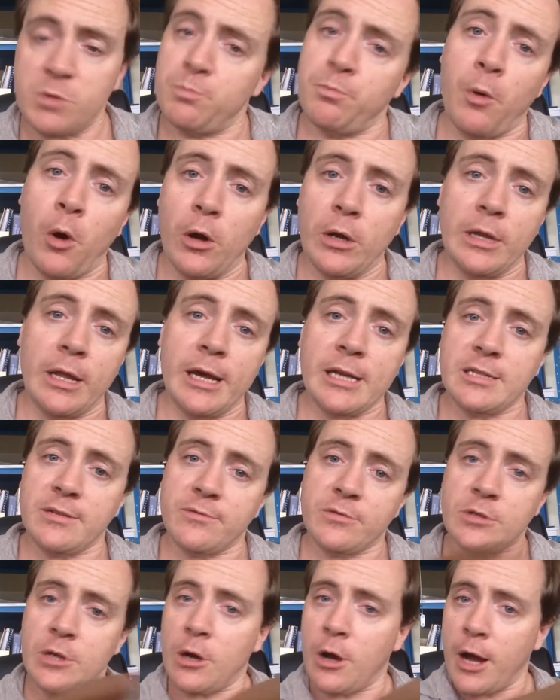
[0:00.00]
the
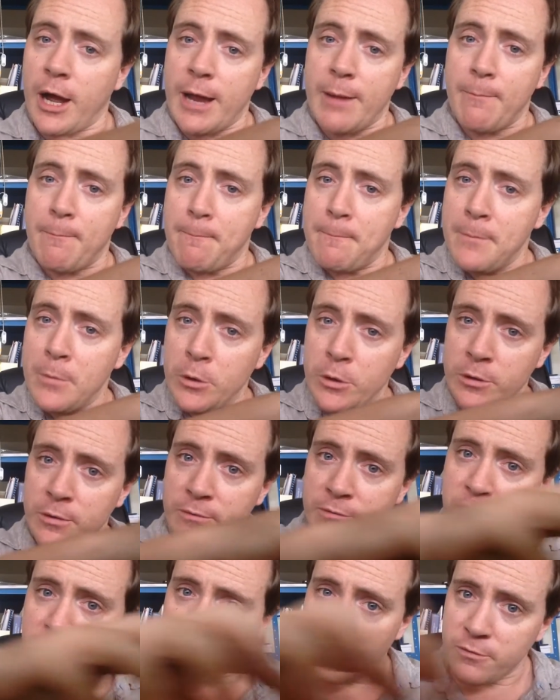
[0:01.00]
spotlight of time
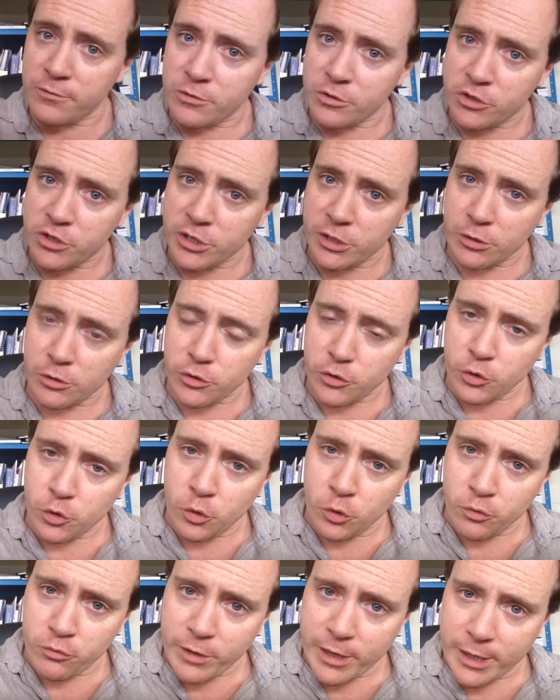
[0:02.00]
moves over the
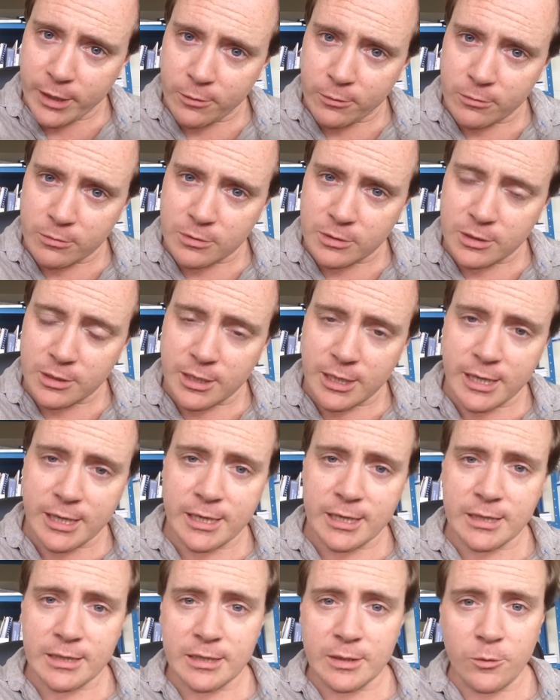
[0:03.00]
geological records,
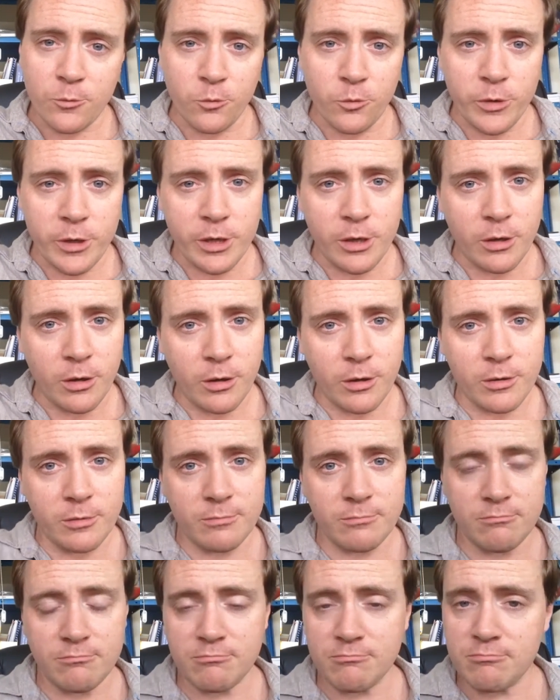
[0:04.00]
and we
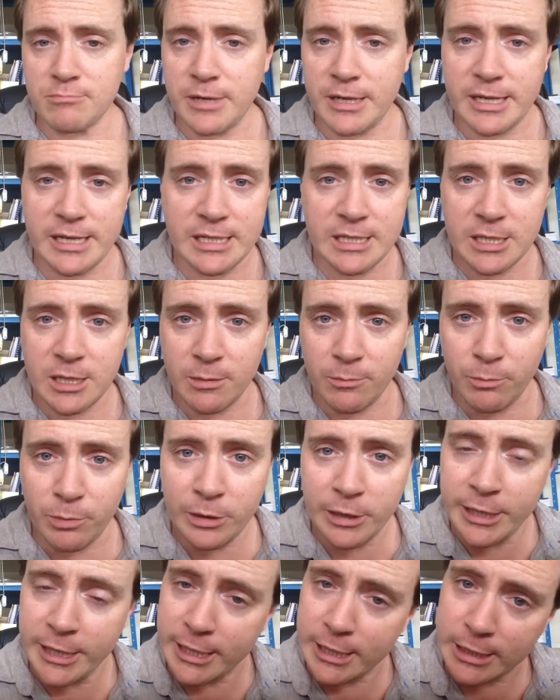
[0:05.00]
are, it is
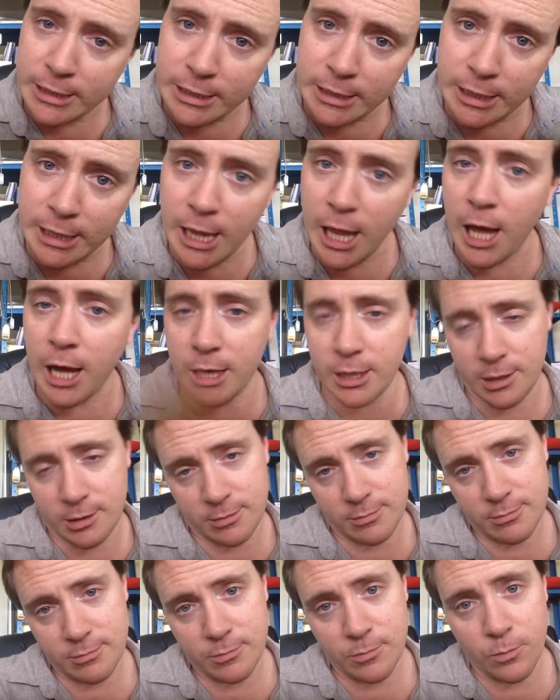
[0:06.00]
complete
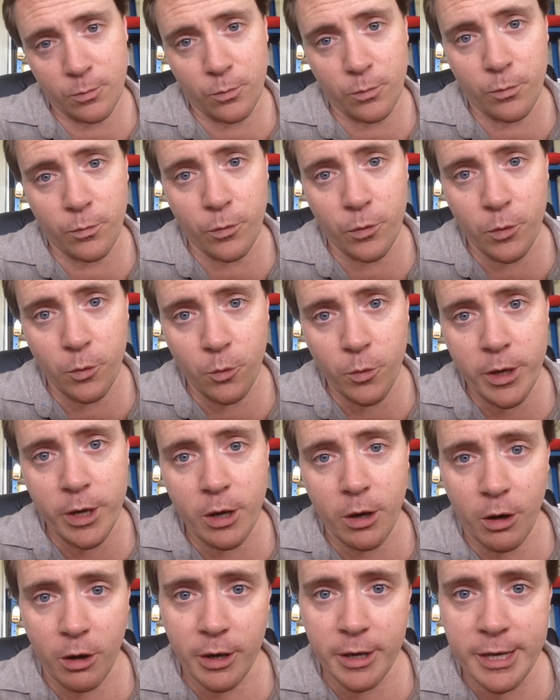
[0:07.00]
luck that
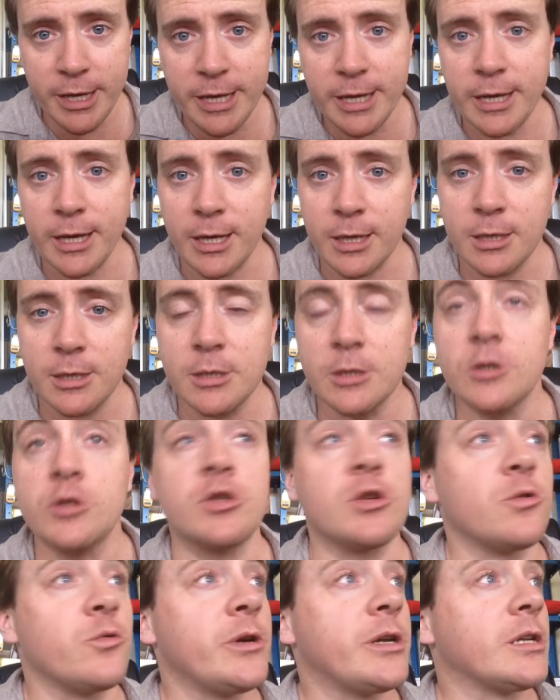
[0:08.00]
we are here
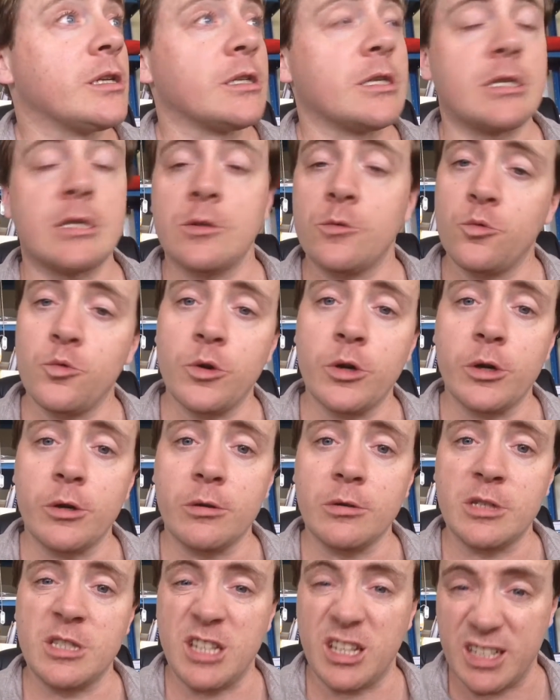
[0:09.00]
to witness the
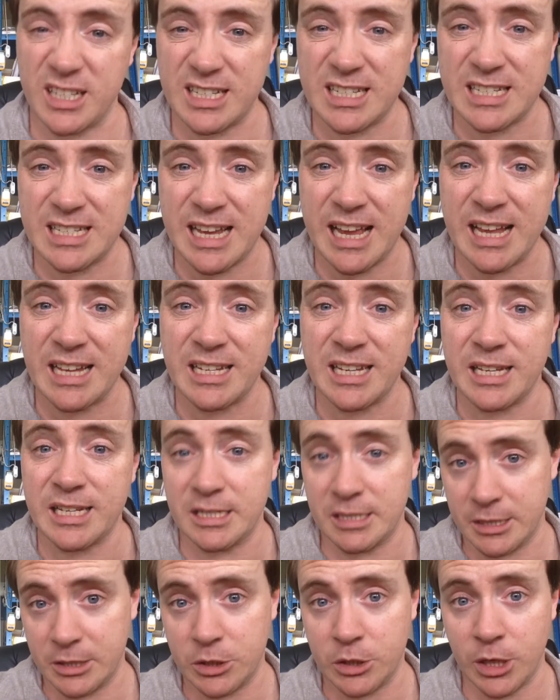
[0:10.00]
world and
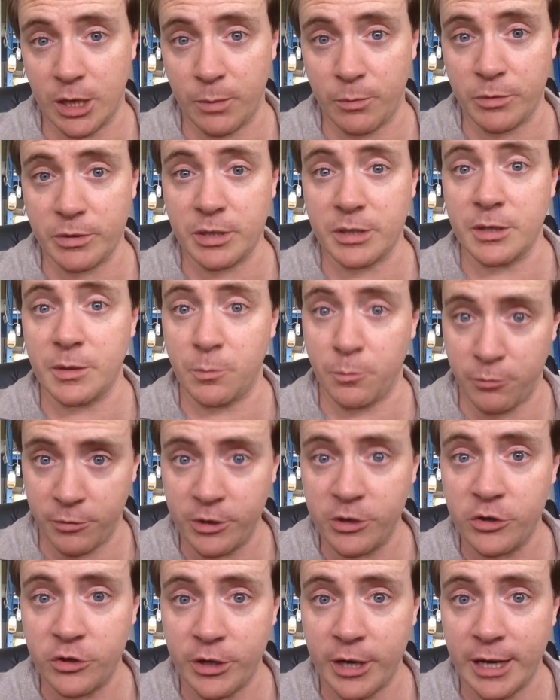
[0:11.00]
understand it and interpret and
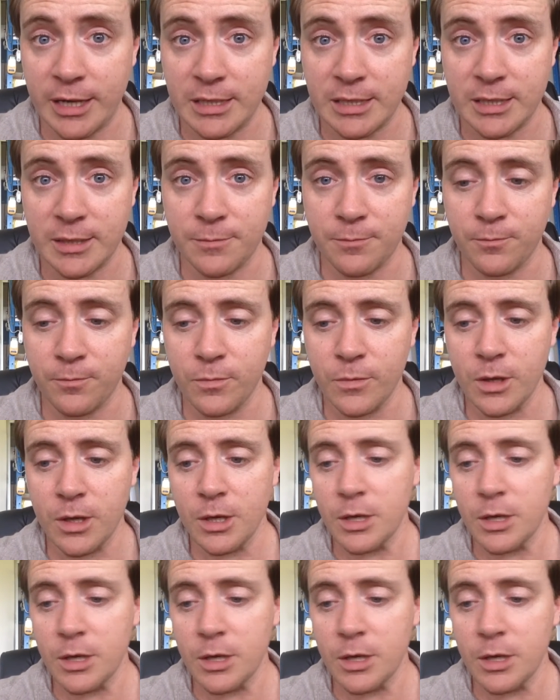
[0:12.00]
appreciate it.